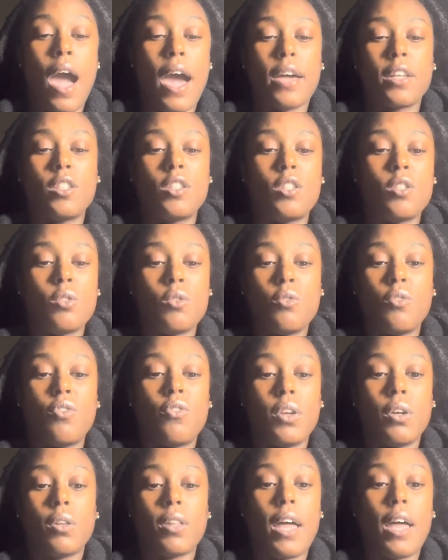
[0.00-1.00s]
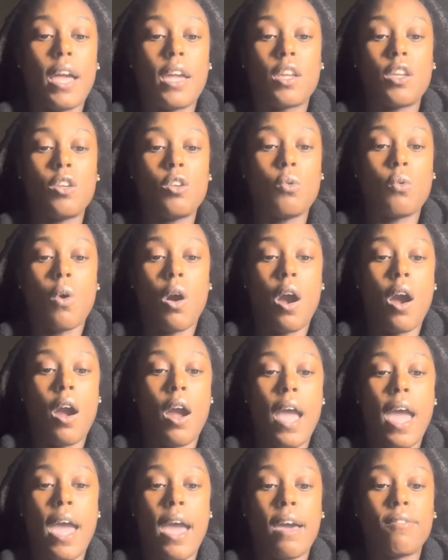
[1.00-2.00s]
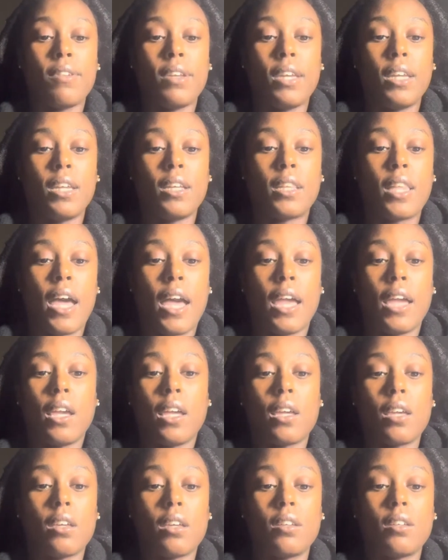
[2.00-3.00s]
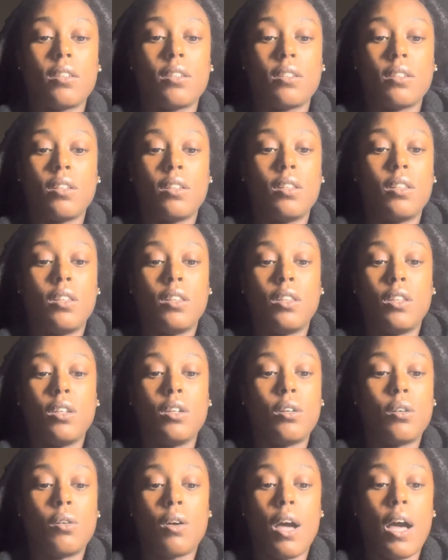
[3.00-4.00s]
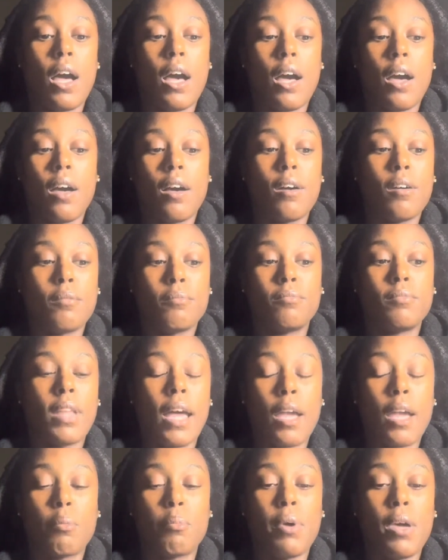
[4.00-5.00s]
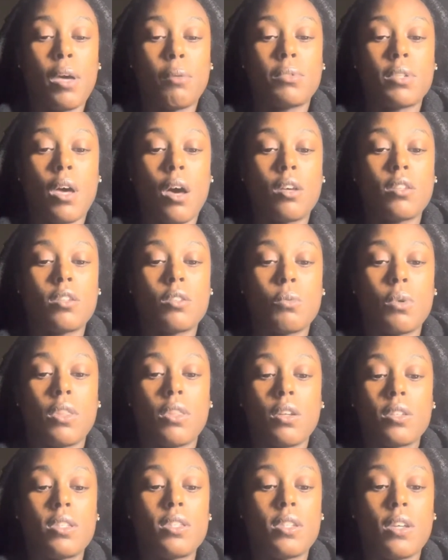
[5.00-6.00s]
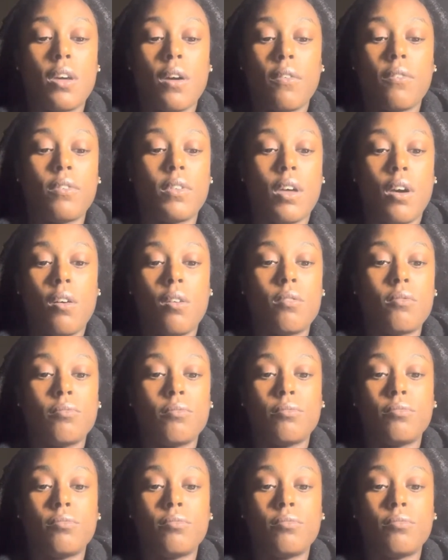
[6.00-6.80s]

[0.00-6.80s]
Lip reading: do feel like you are having like little like pep talks with yourself though.